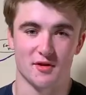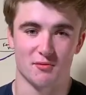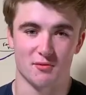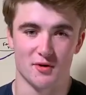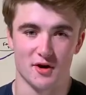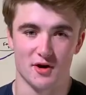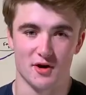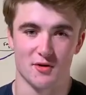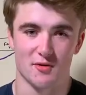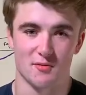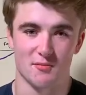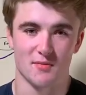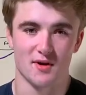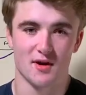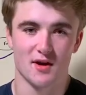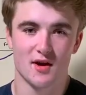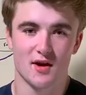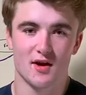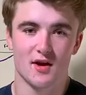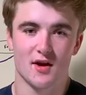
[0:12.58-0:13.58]
Rome,
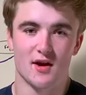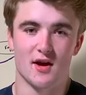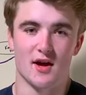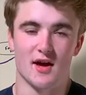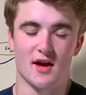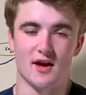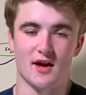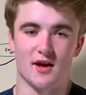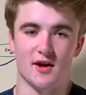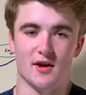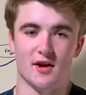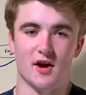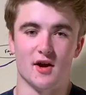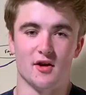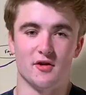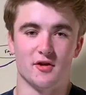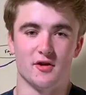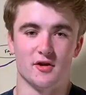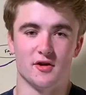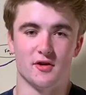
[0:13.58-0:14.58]
and
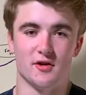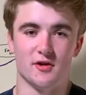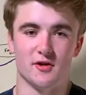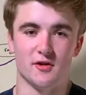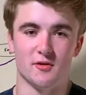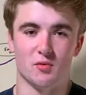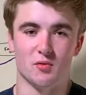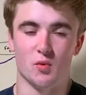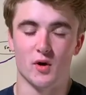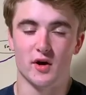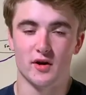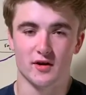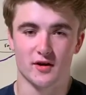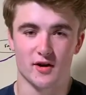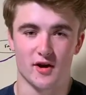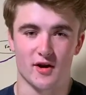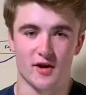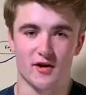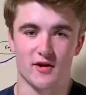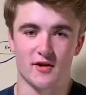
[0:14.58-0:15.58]
under one
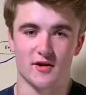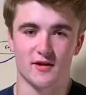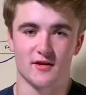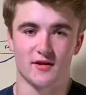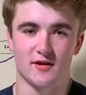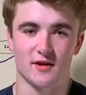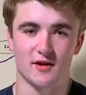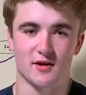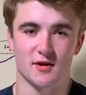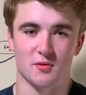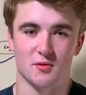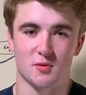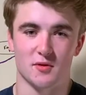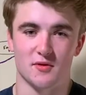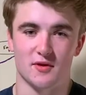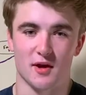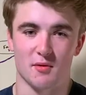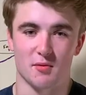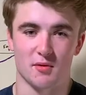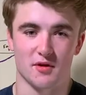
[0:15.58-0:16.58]
guard, he
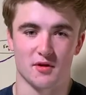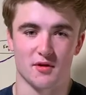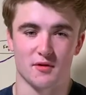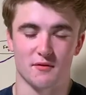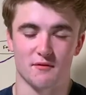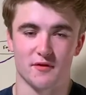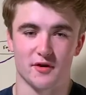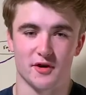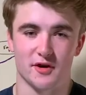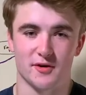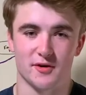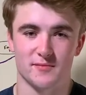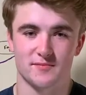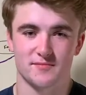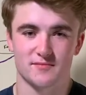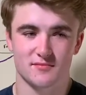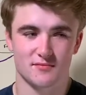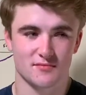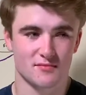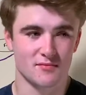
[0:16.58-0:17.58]
was able to convert
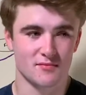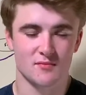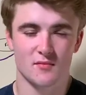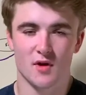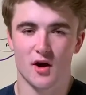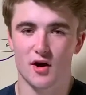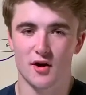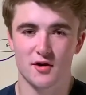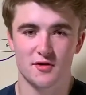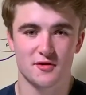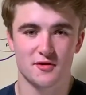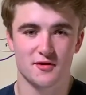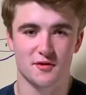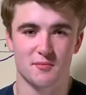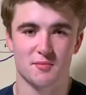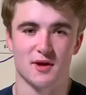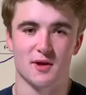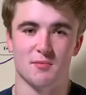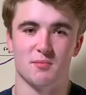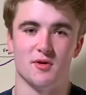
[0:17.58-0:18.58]
hundreds
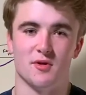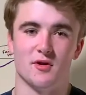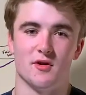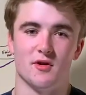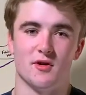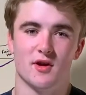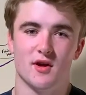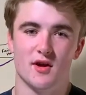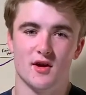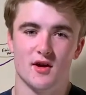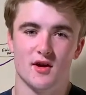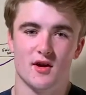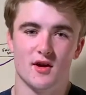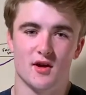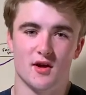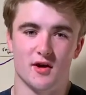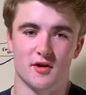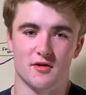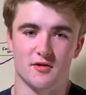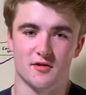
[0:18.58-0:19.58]
of people,
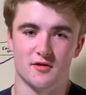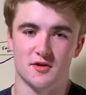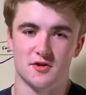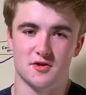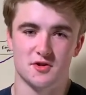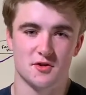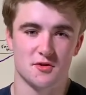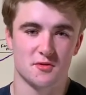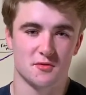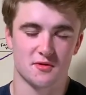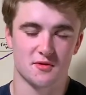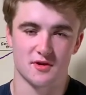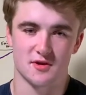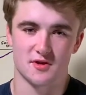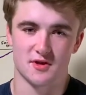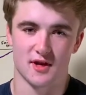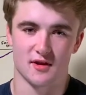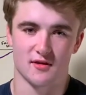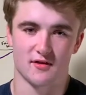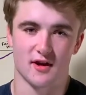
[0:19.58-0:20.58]
hundreds of Jews and
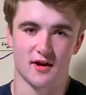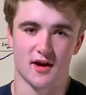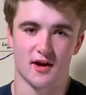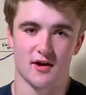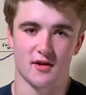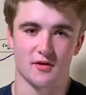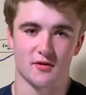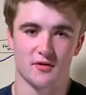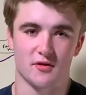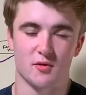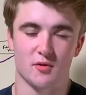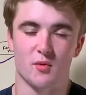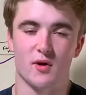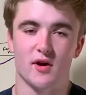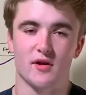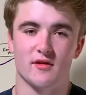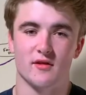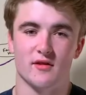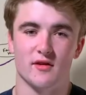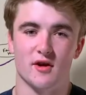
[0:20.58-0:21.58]
Gentiles who
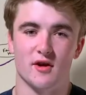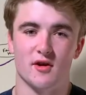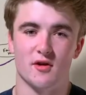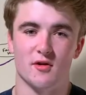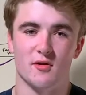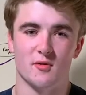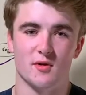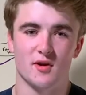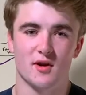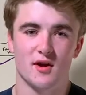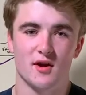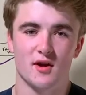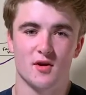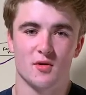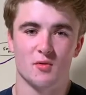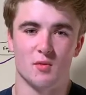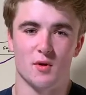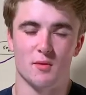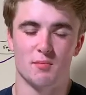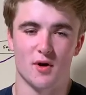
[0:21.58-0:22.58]
wanted to know
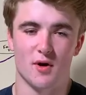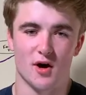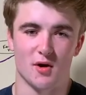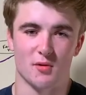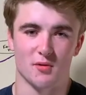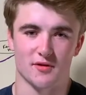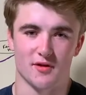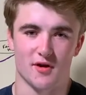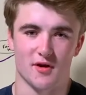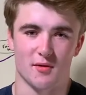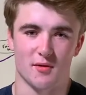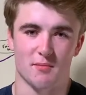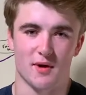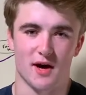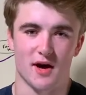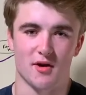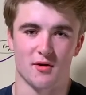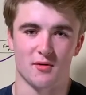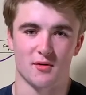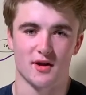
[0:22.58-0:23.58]
what Paul was all
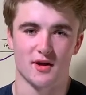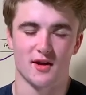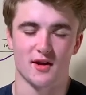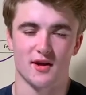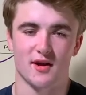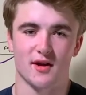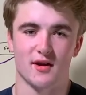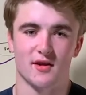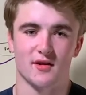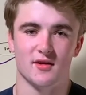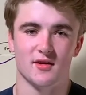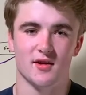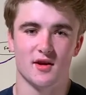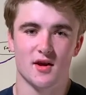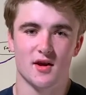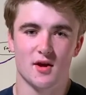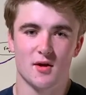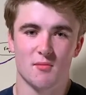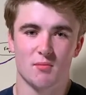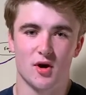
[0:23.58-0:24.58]
about. And
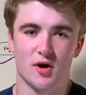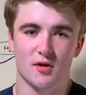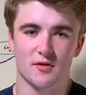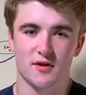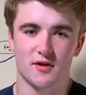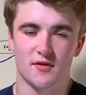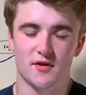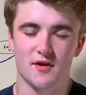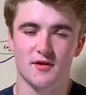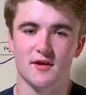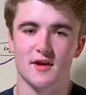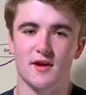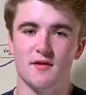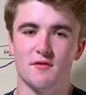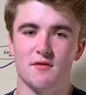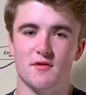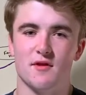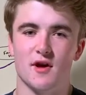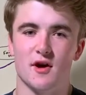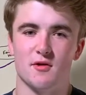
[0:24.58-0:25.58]
Paul did this
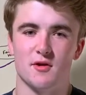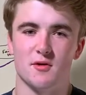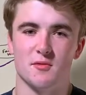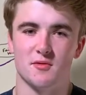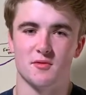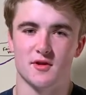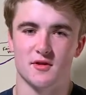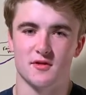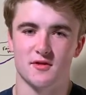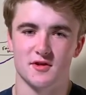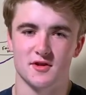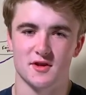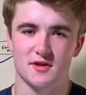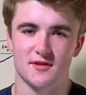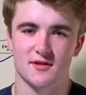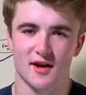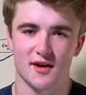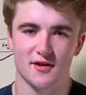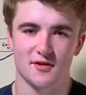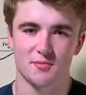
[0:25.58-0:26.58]
even though he was in such a
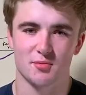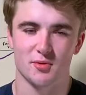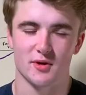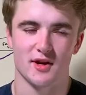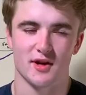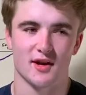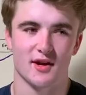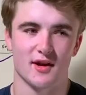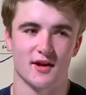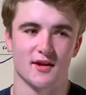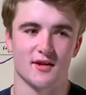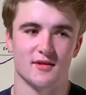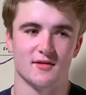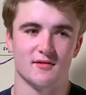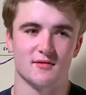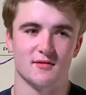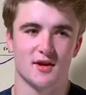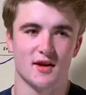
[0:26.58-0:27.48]
desperate and